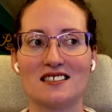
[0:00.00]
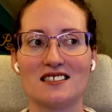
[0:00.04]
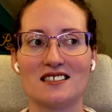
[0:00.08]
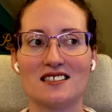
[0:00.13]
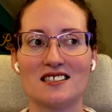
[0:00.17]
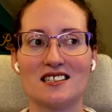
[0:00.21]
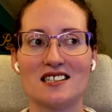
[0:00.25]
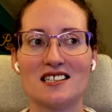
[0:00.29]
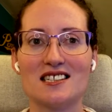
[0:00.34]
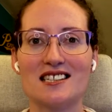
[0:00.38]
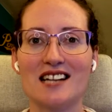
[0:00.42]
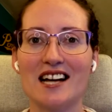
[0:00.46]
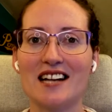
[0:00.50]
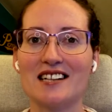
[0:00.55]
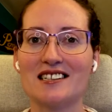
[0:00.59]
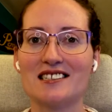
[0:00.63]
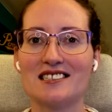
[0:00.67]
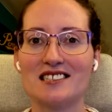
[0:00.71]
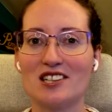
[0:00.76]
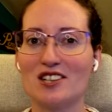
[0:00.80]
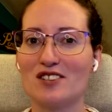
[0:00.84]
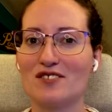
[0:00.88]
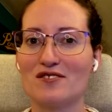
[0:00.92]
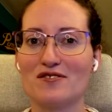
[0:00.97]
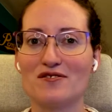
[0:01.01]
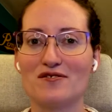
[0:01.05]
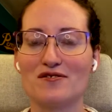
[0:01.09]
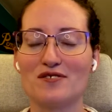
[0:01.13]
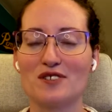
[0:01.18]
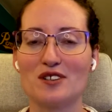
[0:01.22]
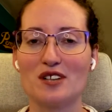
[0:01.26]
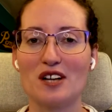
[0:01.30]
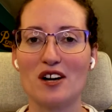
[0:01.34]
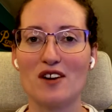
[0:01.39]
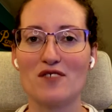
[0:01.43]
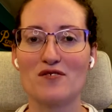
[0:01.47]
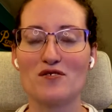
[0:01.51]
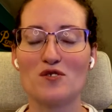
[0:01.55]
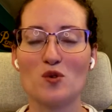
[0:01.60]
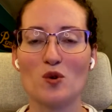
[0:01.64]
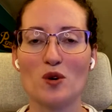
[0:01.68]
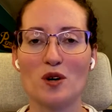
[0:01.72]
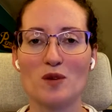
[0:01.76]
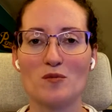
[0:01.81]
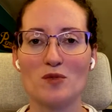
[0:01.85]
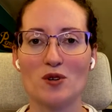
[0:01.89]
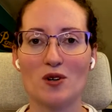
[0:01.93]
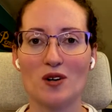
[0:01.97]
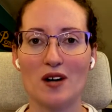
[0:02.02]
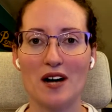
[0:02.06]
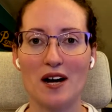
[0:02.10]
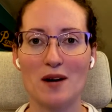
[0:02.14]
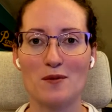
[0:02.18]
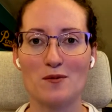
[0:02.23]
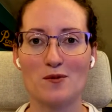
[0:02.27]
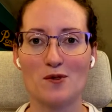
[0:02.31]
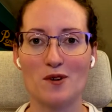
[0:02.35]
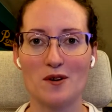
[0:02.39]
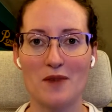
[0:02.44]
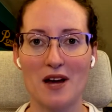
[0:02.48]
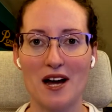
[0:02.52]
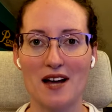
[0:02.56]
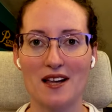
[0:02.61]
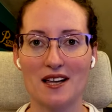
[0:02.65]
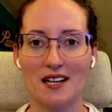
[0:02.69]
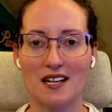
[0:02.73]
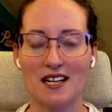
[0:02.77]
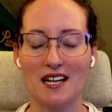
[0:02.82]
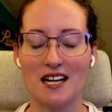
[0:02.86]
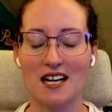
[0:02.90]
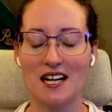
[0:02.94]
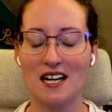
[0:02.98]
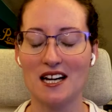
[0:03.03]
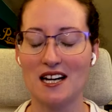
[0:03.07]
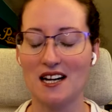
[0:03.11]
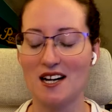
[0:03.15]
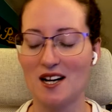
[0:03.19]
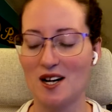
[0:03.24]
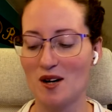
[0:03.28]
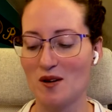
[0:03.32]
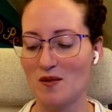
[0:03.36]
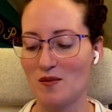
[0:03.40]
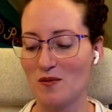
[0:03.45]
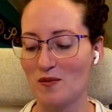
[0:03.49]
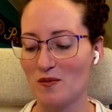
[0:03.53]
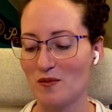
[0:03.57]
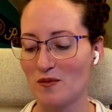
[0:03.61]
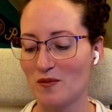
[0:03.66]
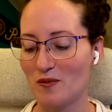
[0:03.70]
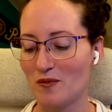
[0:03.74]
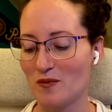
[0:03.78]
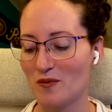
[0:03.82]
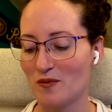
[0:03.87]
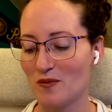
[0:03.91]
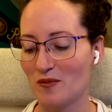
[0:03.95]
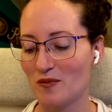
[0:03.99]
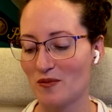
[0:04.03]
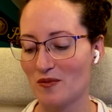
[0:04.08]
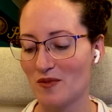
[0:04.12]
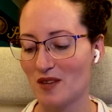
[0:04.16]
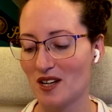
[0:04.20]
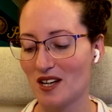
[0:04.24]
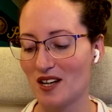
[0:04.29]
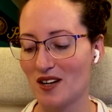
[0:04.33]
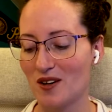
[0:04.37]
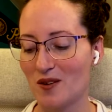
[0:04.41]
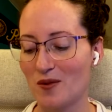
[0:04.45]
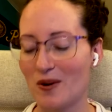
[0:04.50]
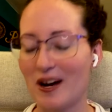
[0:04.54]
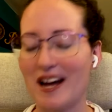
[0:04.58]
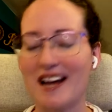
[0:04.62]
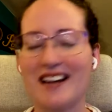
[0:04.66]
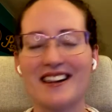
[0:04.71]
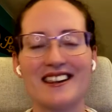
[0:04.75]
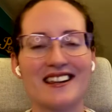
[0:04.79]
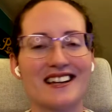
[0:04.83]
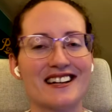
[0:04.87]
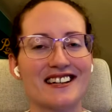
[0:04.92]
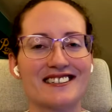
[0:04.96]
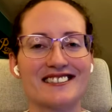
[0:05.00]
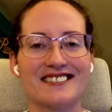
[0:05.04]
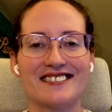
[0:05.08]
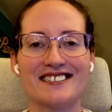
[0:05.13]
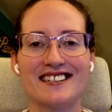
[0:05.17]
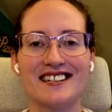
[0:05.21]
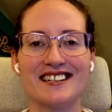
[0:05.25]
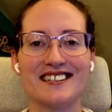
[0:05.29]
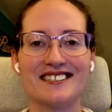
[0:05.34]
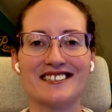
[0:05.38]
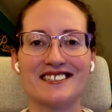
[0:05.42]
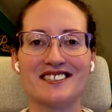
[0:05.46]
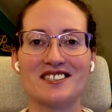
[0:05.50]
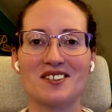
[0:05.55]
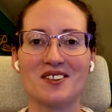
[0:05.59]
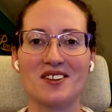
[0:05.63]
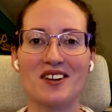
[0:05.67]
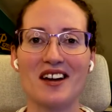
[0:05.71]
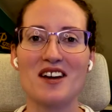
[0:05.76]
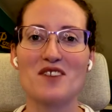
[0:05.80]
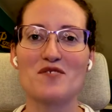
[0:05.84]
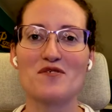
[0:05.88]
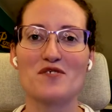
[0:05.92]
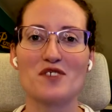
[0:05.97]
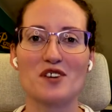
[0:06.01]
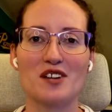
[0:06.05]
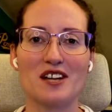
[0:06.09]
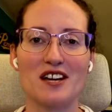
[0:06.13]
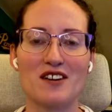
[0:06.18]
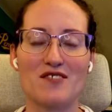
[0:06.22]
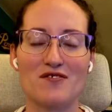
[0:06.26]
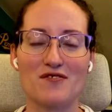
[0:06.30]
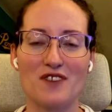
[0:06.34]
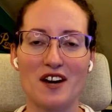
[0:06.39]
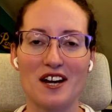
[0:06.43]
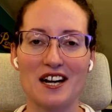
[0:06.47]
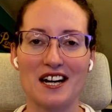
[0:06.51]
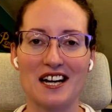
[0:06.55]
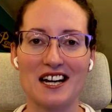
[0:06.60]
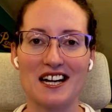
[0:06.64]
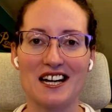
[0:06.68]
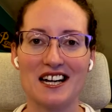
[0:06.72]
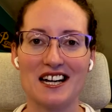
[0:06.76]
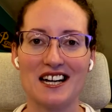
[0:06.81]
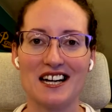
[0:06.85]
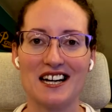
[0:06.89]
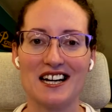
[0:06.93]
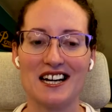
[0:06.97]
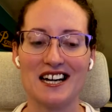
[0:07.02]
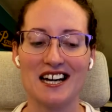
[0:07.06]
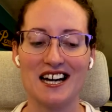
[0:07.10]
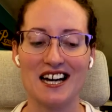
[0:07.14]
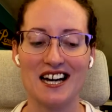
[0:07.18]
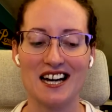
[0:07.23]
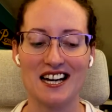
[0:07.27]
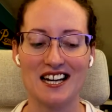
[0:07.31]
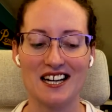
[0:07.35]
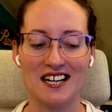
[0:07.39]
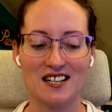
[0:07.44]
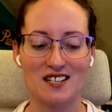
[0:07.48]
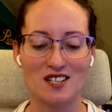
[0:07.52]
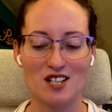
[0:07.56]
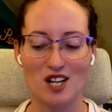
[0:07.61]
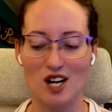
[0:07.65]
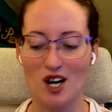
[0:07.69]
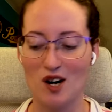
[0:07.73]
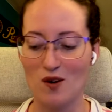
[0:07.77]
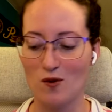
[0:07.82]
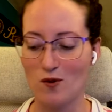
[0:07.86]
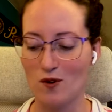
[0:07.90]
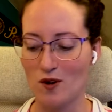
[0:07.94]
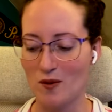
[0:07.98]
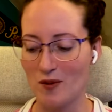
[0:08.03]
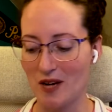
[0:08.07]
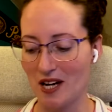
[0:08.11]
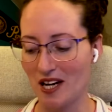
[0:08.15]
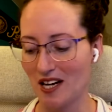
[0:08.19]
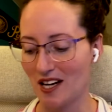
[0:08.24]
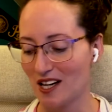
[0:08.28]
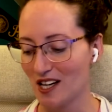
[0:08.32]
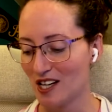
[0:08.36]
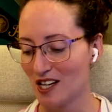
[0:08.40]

sense of normal abnormality in a way that is delightfully funny and heartwarming.